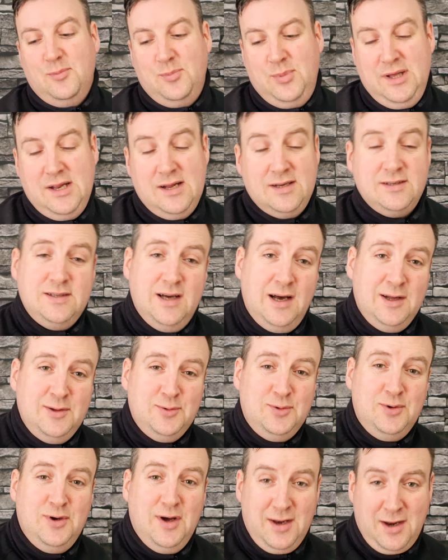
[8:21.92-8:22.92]
being a
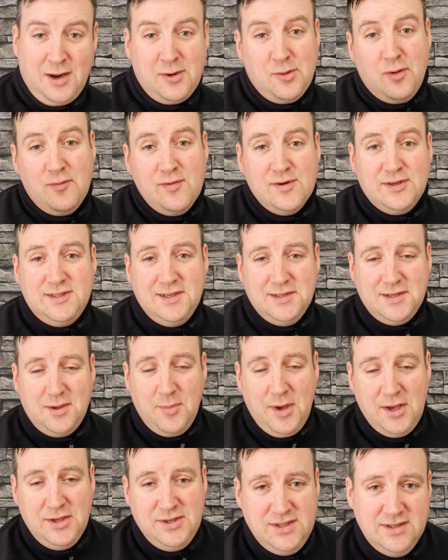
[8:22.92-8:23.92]
saddle and a novice, as I
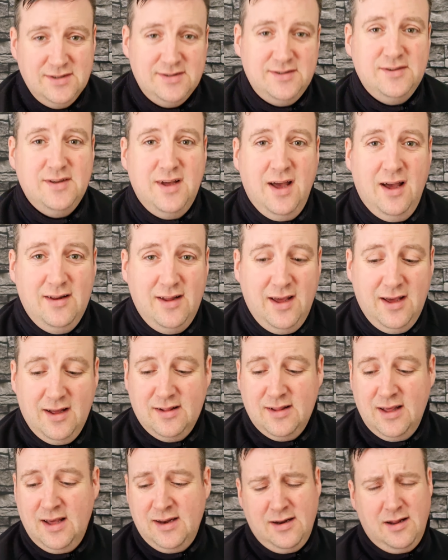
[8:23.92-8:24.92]
mentioned, and
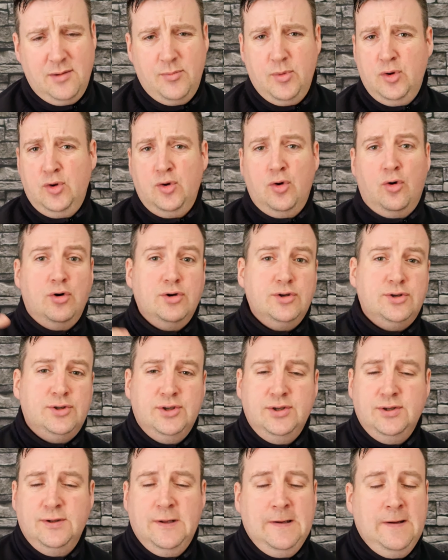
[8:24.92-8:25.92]
learning about
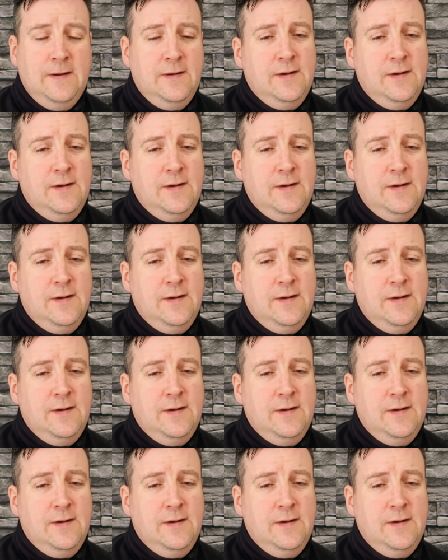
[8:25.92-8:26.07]
knots and